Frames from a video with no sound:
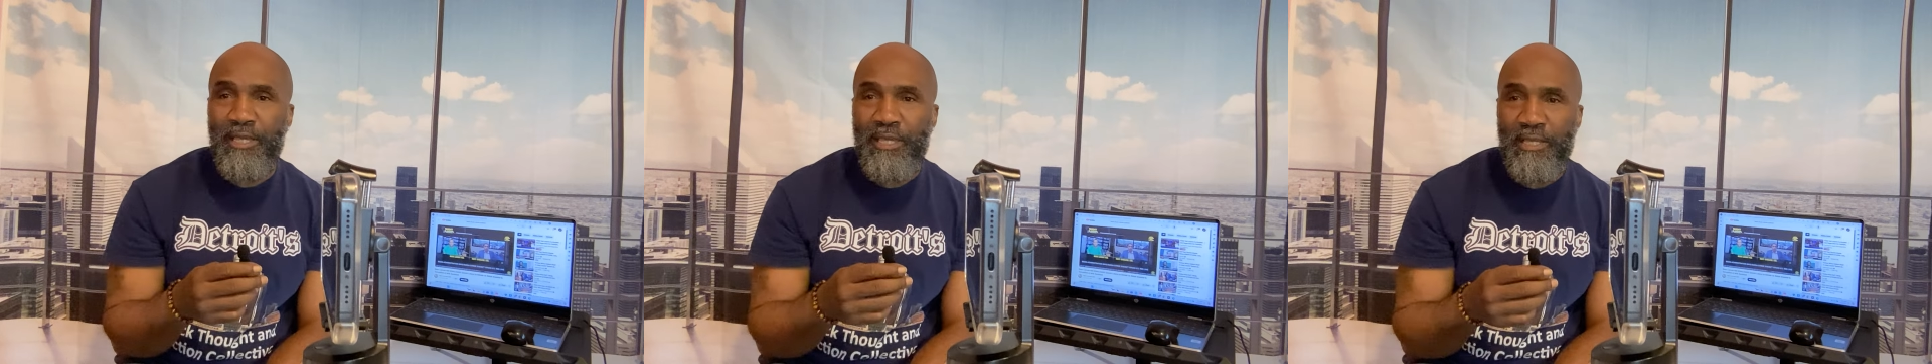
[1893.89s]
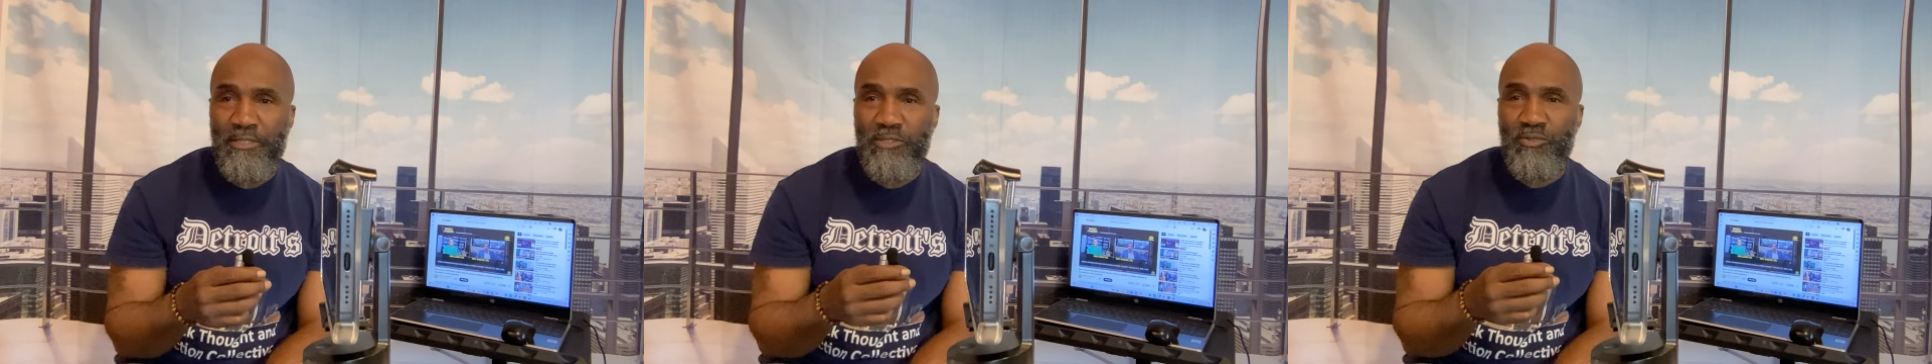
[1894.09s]

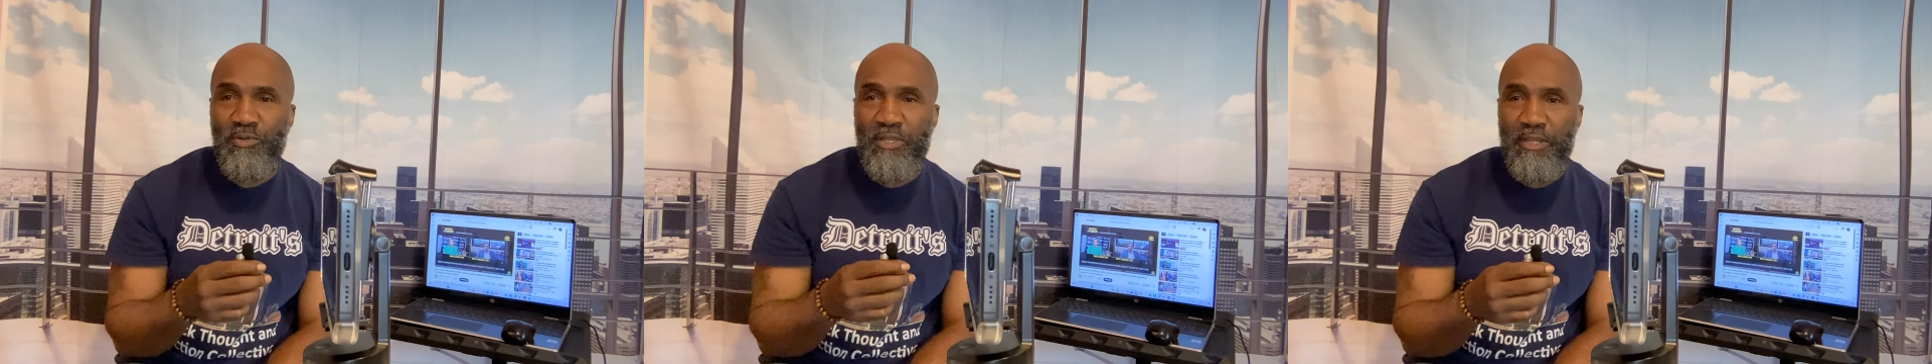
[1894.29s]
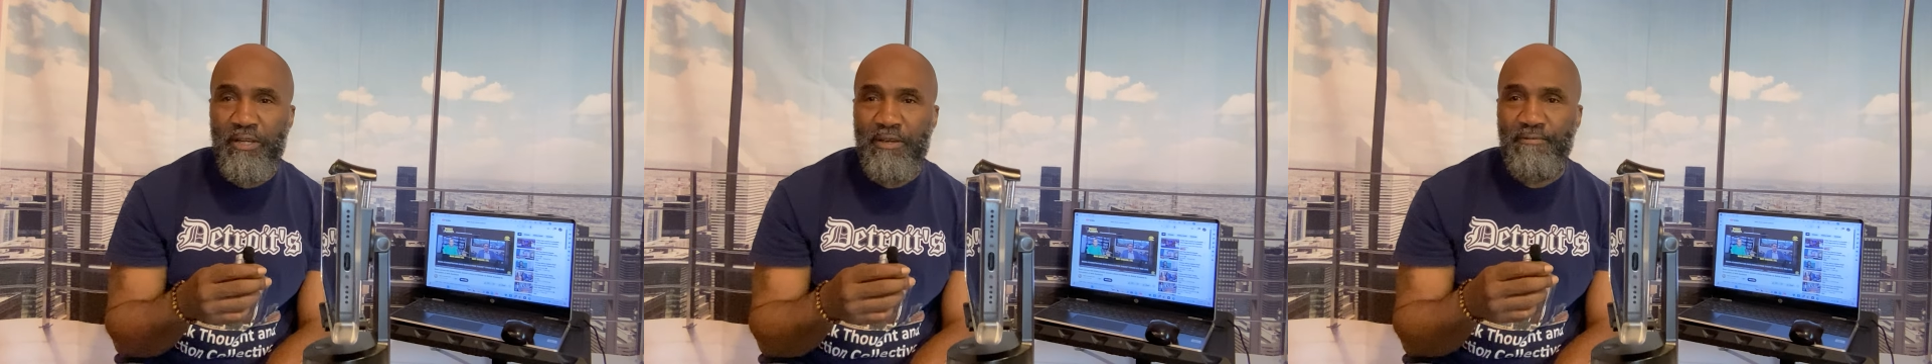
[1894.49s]

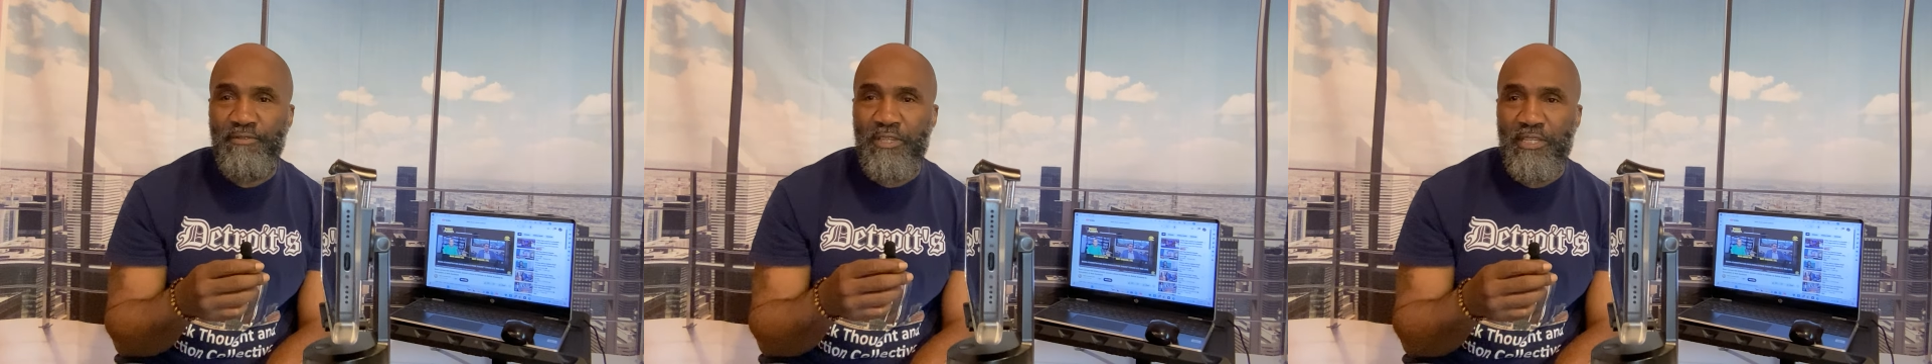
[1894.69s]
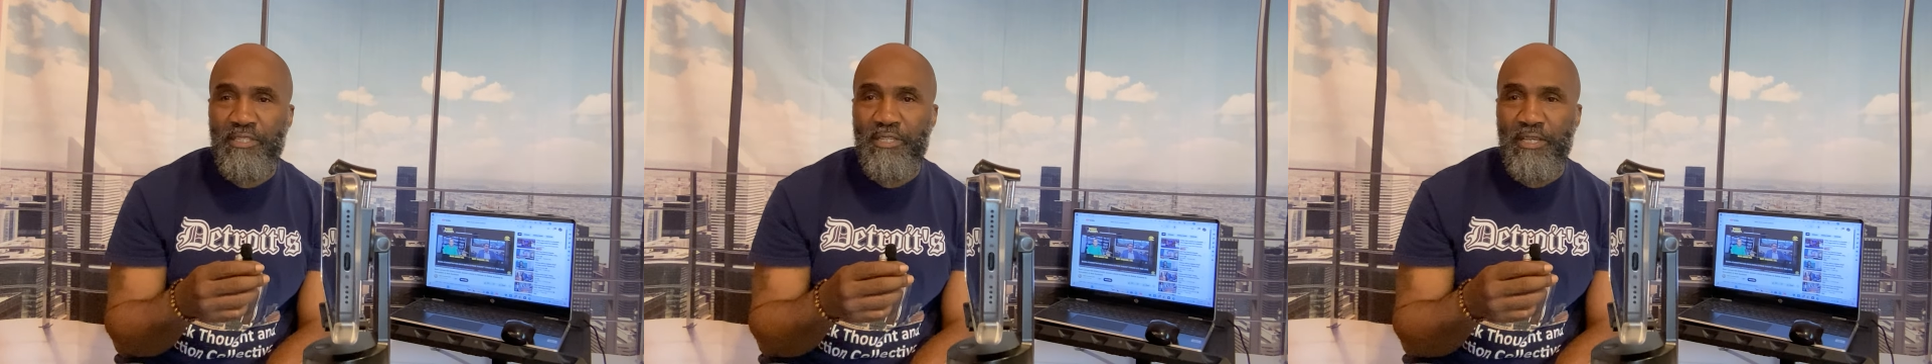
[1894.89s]
history of
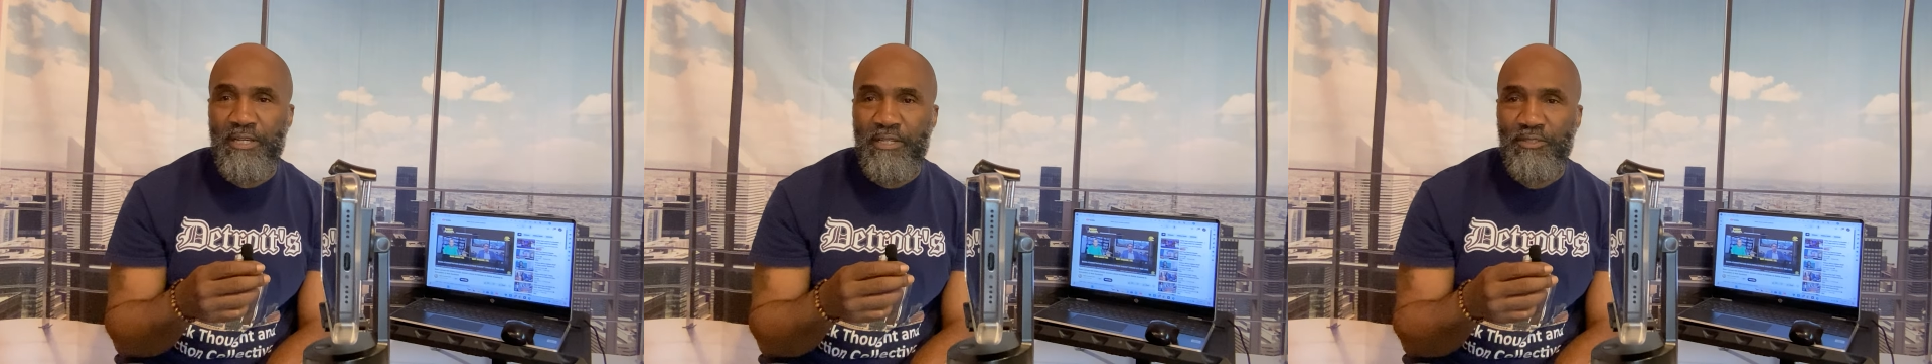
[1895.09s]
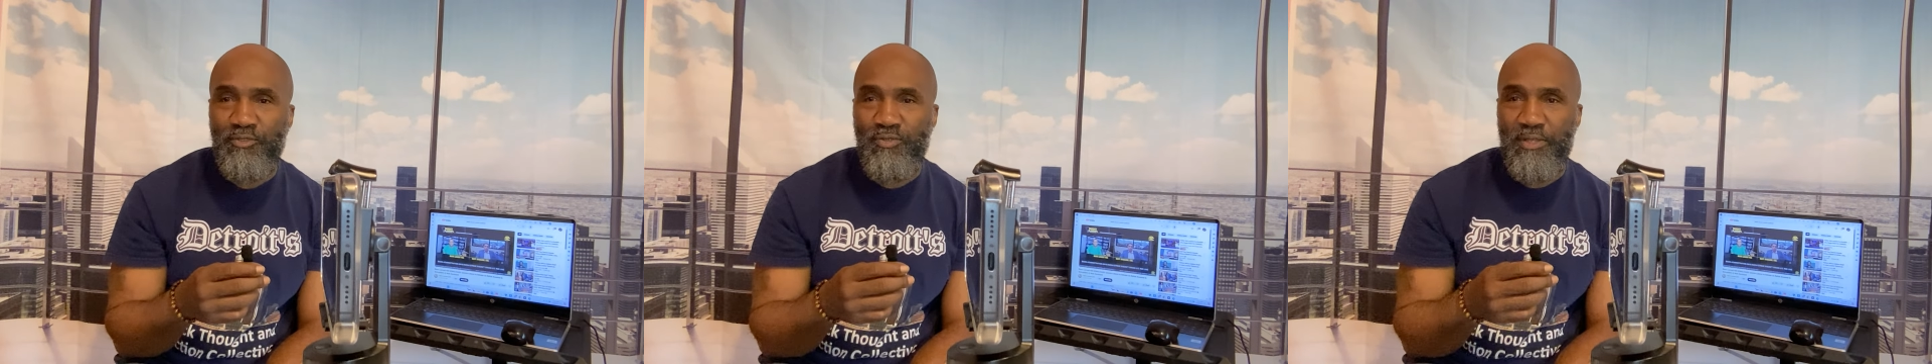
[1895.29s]
this
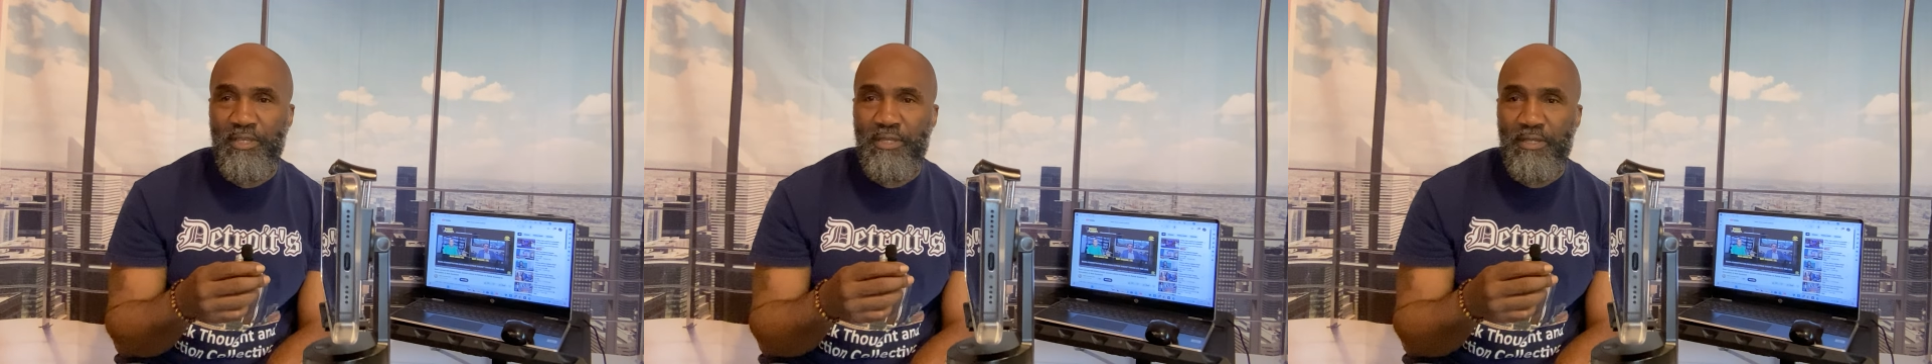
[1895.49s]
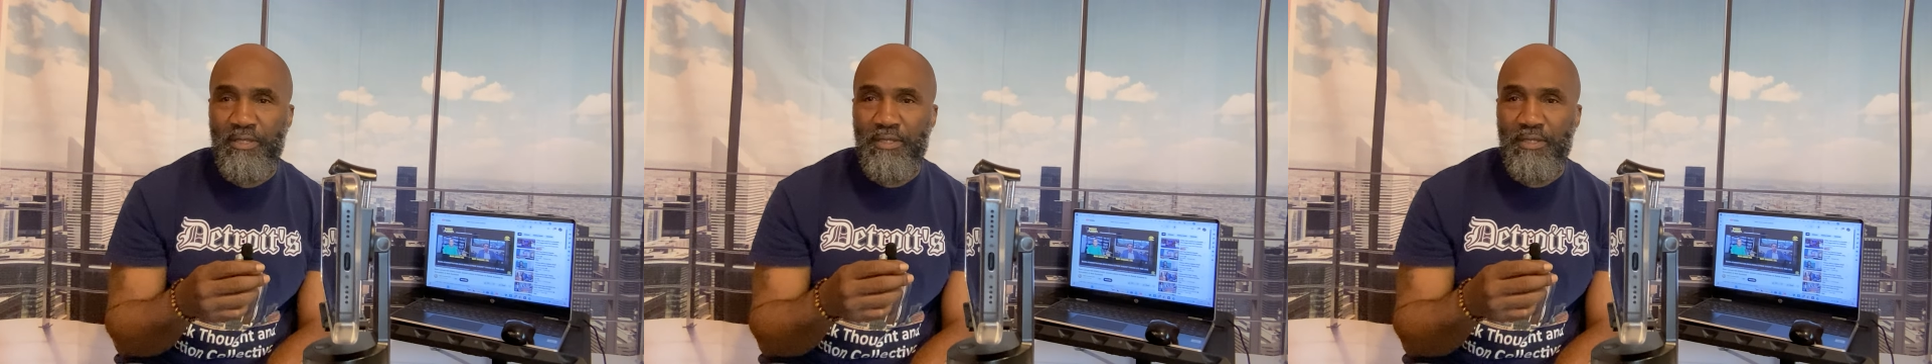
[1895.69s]
country?